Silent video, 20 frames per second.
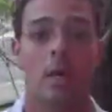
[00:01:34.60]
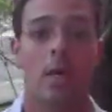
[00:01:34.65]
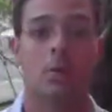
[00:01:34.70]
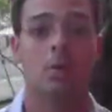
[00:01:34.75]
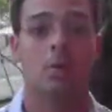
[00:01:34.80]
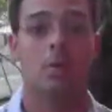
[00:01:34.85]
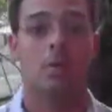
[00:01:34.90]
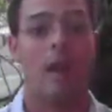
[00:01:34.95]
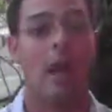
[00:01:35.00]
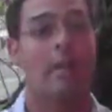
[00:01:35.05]

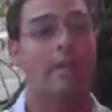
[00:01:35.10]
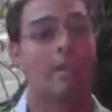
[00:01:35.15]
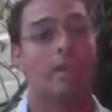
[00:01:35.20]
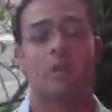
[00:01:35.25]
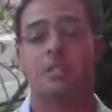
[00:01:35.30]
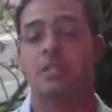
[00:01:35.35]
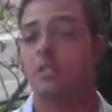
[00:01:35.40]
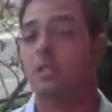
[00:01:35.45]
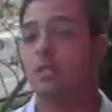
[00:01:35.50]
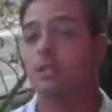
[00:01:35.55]
but
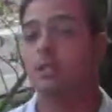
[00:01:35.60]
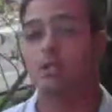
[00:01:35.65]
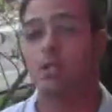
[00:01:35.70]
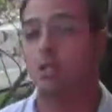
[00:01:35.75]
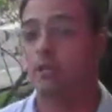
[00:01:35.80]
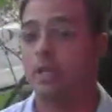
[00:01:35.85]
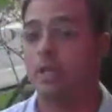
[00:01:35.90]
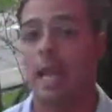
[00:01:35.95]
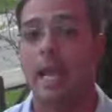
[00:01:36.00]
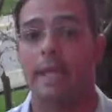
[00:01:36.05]
rather you're
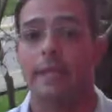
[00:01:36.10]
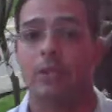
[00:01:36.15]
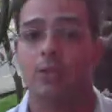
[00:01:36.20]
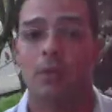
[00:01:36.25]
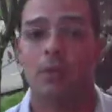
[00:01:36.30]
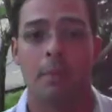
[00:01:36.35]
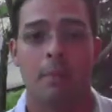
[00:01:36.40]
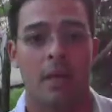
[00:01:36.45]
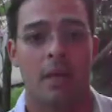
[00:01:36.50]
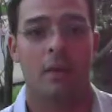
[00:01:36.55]

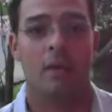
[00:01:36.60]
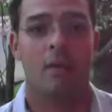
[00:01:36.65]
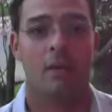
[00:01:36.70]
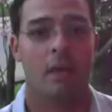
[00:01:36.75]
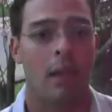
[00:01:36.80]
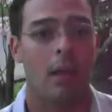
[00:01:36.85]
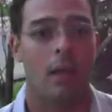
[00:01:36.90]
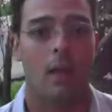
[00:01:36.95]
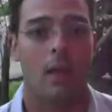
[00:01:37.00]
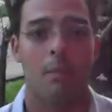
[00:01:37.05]
daydreaming,
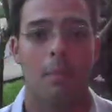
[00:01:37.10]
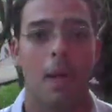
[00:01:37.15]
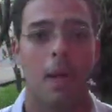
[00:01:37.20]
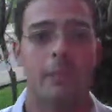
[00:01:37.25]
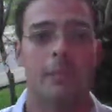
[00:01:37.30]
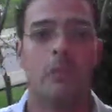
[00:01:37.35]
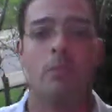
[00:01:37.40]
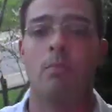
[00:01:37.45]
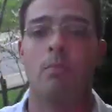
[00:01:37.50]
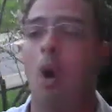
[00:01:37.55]
thinking
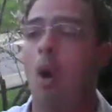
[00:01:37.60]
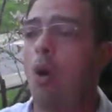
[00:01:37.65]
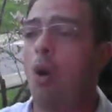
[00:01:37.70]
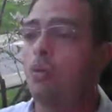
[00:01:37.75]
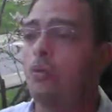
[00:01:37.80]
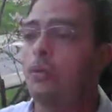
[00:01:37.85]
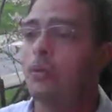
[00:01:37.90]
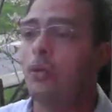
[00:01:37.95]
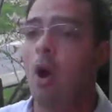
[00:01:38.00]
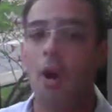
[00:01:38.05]
about
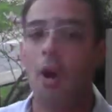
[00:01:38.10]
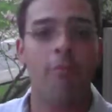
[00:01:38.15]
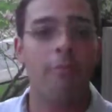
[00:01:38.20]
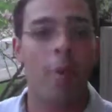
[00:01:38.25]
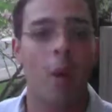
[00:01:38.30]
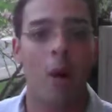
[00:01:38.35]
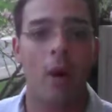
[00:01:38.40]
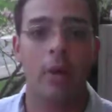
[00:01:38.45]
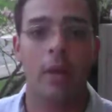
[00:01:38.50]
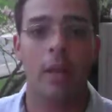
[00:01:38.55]
tomorrow's
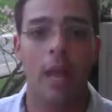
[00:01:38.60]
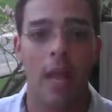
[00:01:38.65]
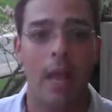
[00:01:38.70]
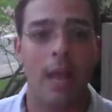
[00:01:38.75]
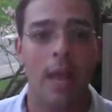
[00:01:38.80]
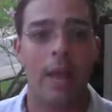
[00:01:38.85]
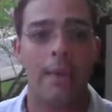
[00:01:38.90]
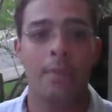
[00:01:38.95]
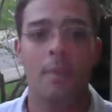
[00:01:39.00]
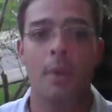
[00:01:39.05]
softball
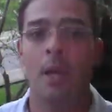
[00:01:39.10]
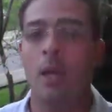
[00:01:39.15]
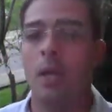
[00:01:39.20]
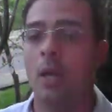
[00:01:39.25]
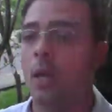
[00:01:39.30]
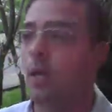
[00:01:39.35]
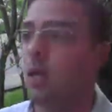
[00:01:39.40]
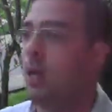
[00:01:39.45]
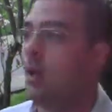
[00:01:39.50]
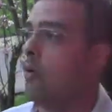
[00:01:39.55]
game,
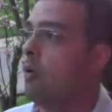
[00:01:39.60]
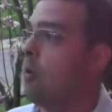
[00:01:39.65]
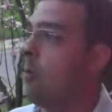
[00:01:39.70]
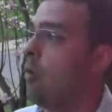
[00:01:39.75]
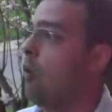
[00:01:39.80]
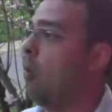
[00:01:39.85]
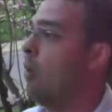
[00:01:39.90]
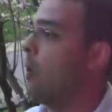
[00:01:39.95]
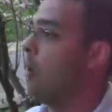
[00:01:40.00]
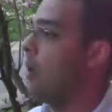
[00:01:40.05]

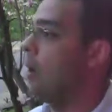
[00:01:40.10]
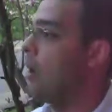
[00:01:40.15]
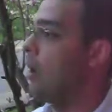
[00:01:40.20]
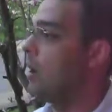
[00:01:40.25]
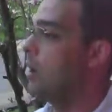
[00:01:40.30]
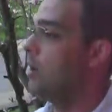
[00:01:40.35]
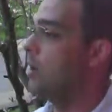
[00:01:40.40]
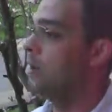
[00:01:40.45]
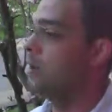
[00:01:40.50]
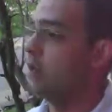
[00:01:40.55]
or
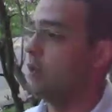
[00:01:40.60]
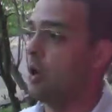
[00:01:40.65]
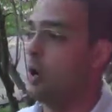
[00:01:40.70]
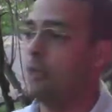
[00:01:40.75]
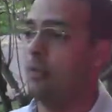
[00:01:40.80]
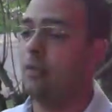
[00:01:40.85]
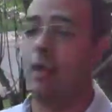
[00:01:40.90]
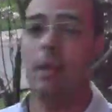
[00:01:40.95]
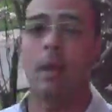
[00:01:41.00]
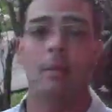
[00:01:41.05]

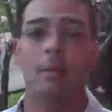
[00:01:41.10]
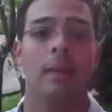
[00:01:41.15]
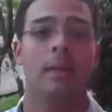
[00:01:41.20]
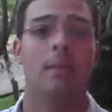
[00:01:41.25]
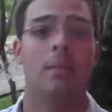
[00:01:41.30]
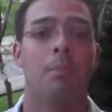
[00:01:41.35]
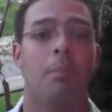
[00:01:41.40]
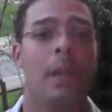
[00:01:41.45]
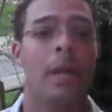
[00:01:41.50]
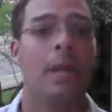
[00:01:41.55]
thinking about
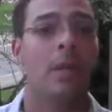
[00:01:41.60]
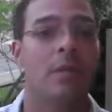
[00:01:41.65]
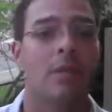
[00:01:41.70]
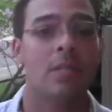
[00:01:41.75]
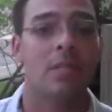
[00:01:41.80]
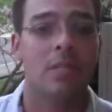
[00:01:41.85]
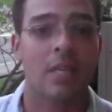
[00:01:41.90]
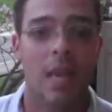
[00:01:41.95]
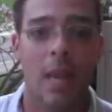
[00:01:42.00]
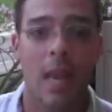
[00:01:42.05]
the
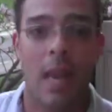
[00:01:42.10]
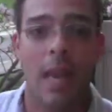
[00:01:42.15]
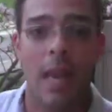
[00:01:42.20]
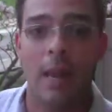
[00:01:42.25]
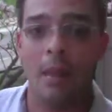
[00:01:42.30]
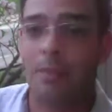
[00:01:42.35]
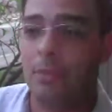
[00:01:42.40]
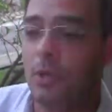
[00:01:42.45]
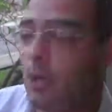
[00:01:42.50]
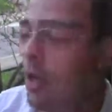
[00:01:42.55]
Penguins
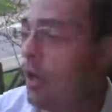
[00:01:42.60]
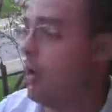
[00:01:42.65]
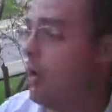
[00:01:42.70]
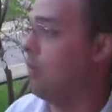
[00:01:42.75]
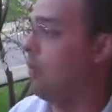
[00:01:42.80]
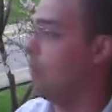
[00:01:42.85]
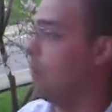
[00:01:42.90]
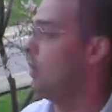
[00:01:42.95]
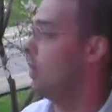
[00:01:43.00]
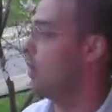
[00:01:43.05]
game,
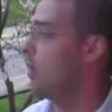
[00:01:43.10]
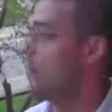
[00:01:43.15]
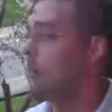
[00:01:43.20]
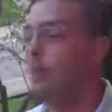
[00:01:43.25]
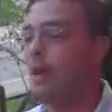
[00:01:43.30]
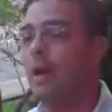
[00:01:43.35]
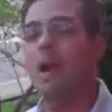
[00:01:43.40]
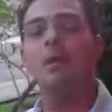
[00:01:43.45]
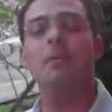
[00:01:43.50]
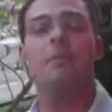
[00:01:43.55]
or
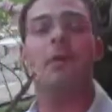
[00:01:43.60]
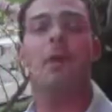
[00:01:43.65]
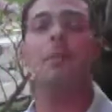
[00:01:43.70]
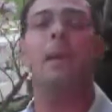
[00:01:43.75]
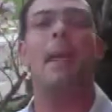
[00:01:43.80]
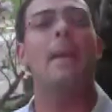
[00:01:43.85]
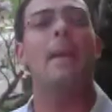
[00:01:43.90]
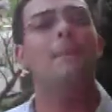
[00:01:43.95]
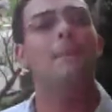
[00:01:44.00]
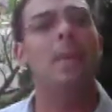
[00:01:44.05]
whatever it
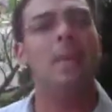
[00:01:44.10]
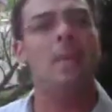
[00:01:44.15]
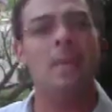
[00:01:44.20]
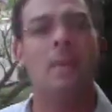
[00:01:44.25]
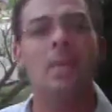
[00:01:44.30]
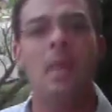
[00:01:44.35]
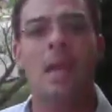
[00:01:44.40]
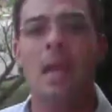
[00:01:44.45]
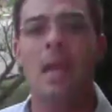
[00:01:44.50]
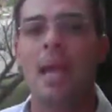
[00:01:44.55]
may
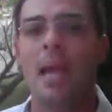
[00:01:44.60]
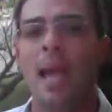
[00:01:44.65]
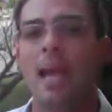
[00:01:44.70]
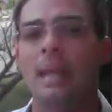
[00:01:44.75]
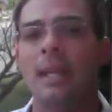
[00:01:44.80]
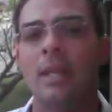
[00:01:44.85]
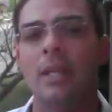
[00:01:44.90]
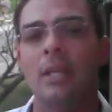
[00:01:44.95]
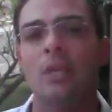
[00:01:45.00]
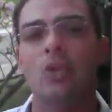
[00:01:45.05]
be, and
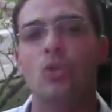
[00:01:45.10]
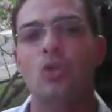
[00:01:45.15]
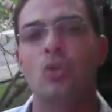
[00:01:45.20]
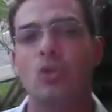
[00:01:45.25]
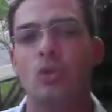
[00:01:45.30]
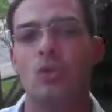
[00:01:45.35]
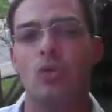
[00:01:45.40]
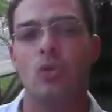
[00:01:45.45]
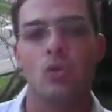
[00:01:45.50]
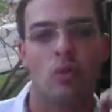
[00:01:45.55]
then you
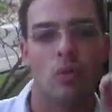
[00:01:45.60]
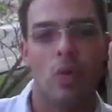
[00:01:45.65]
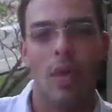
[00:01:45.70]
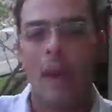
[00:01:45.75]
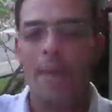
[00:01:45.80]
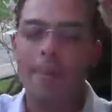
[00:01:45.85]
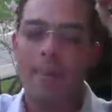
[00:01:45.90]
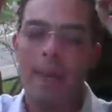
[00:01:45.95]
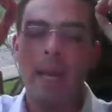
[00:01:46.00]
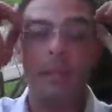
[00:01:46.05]

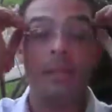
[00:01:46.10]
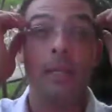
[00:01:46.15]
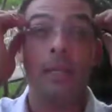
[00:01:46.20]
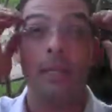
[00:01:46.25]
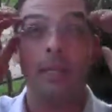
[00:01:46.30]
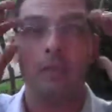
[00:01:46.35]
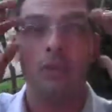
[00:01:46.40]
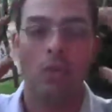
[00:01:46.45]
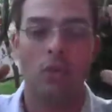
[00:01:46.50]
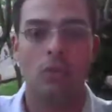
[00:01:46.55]
come back
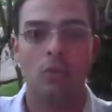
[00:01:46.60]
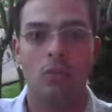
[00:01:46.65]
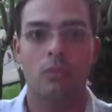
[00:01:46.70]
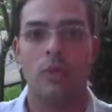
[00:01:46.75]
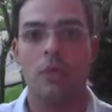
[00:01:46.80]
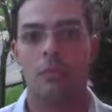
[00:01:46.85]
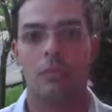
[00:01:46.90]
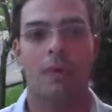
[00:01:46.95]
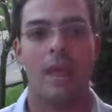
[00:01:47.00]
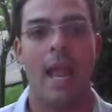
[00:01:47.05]
in tune
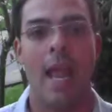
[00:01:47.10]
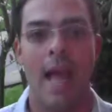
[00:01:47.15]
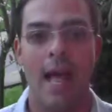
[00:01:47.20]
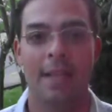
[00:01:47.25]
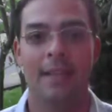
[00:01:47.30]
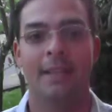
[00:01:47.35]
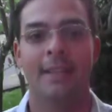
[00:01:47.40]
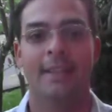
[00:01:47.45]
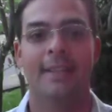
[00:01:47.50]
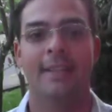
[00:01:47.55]
with
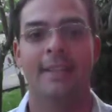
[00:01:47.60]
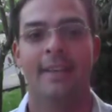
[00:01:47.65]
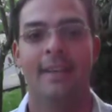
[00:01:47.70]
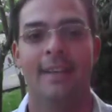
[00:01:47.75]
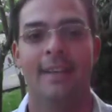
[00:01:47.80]
reality